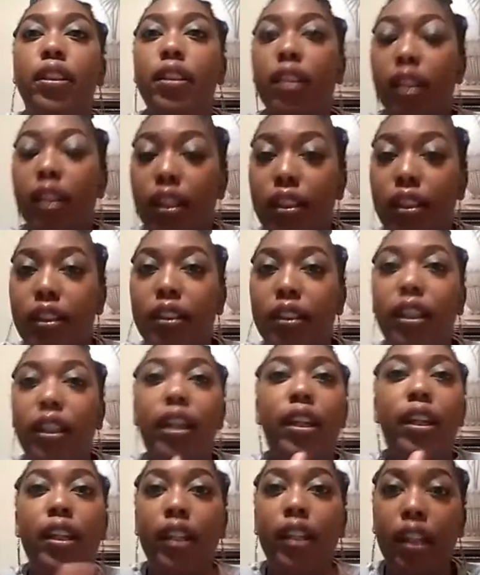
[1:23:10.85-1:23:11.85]
to
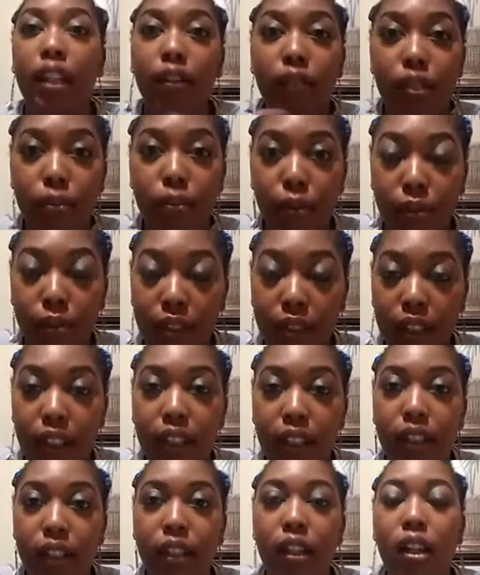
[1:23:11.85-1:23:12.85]
understand and give us what we
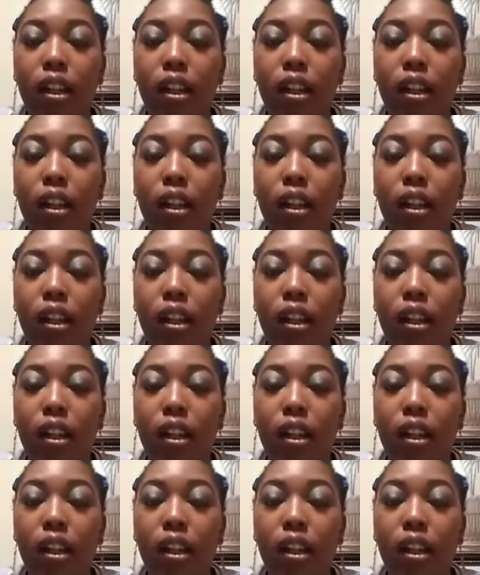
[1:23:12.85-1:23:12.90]
need.